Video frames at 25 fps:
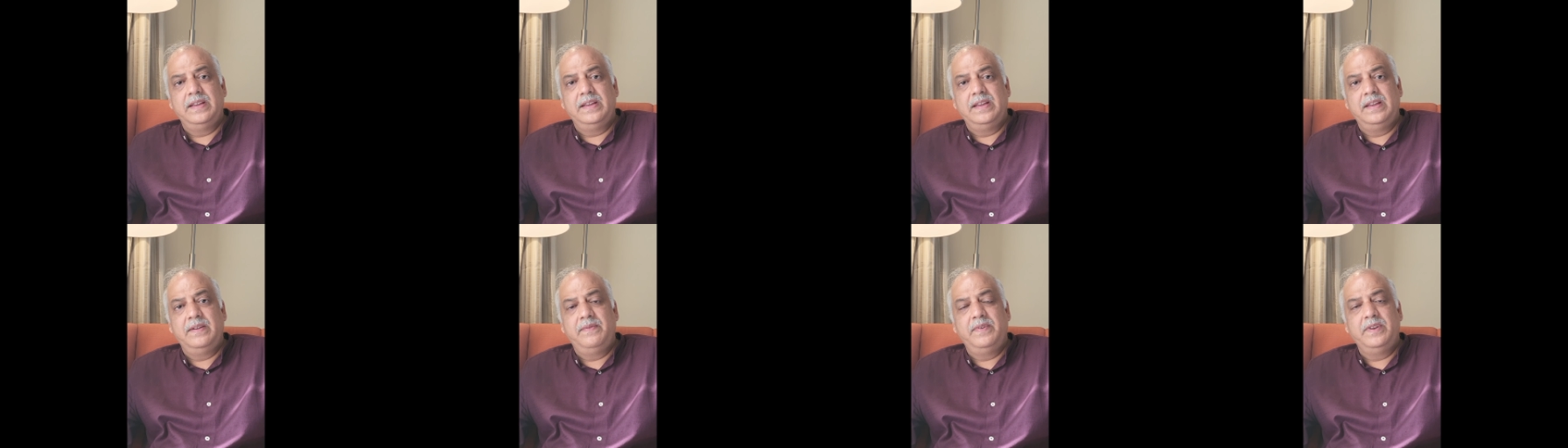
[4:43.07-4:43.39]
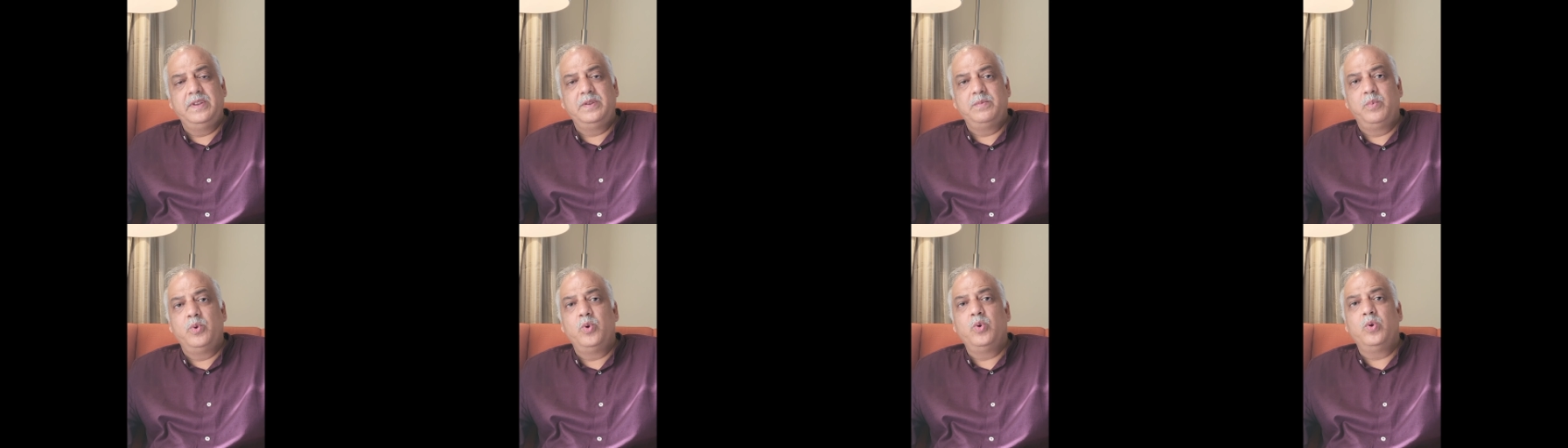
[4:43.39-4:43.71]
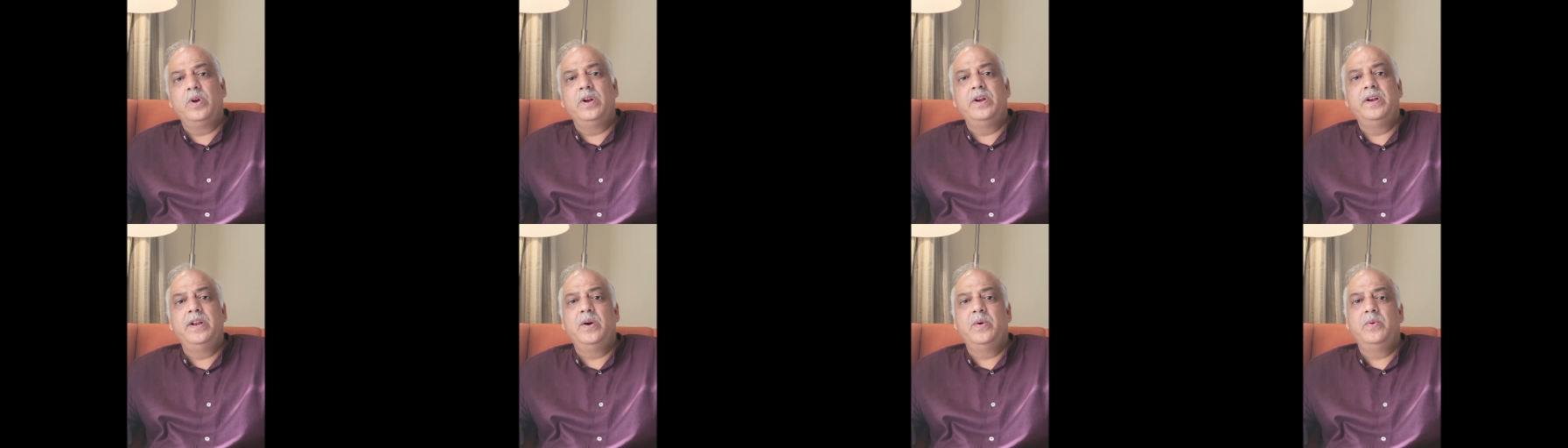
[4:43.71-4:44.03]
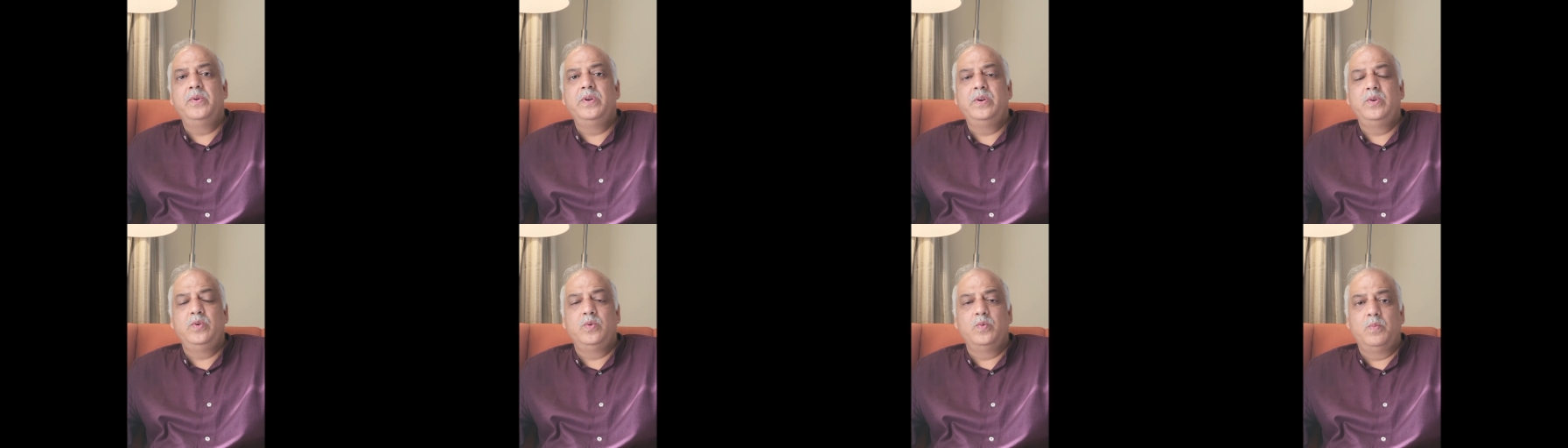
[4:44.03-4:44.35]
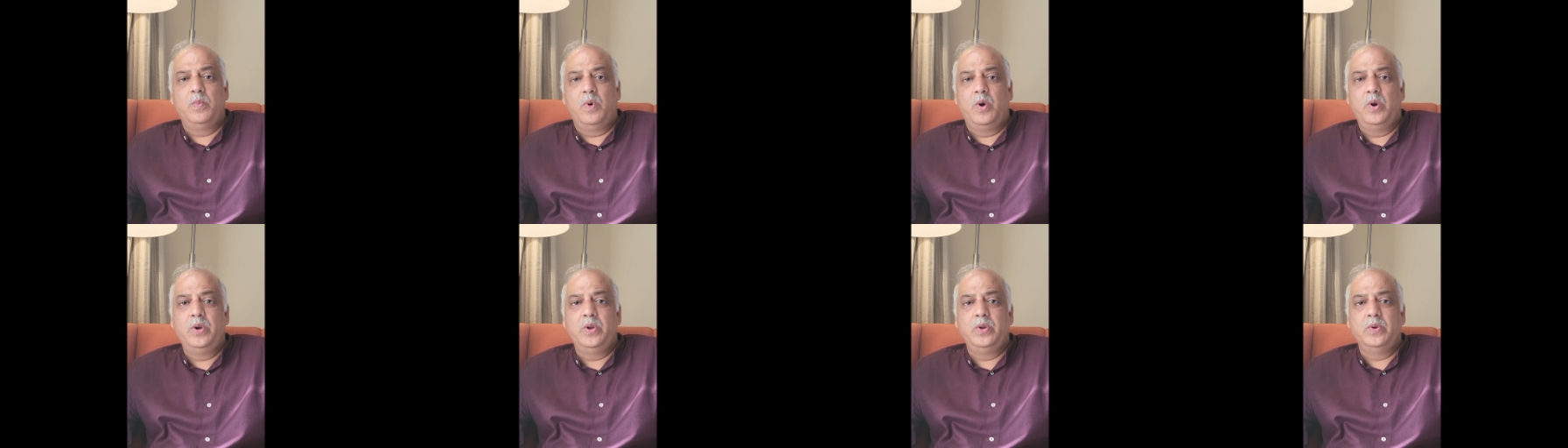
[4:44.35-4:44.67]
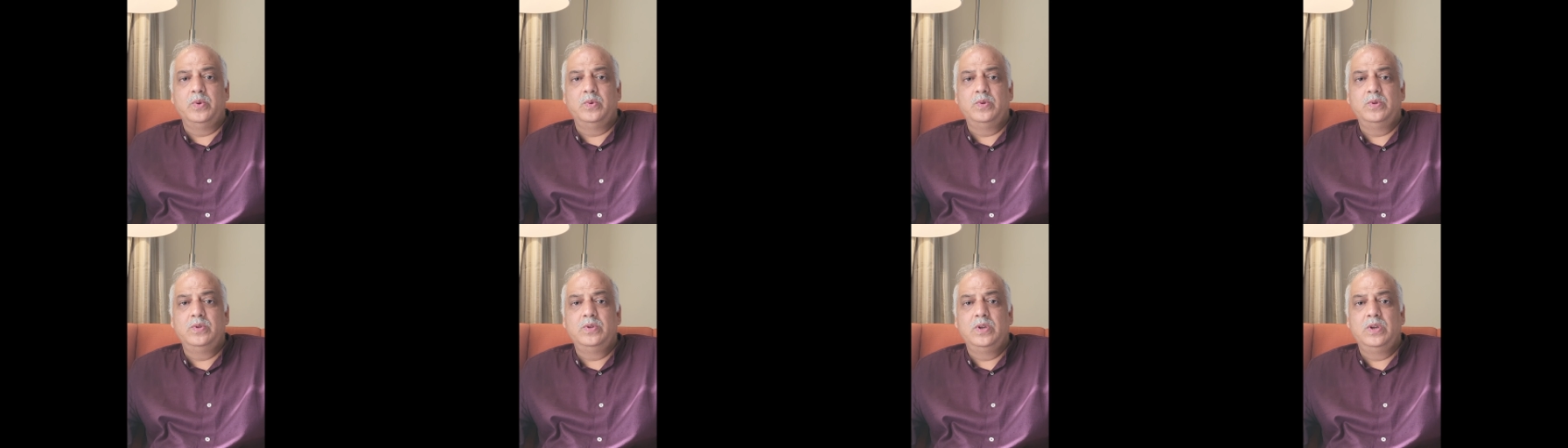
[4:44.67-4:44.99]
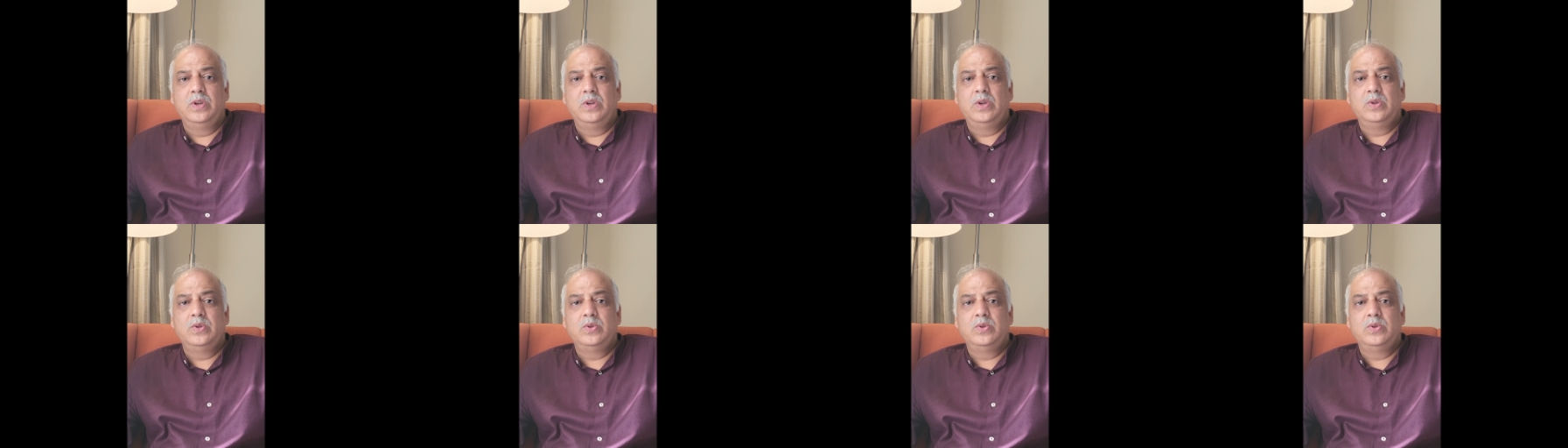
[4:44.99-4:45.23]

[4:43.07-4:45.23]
if it's broken down into modules,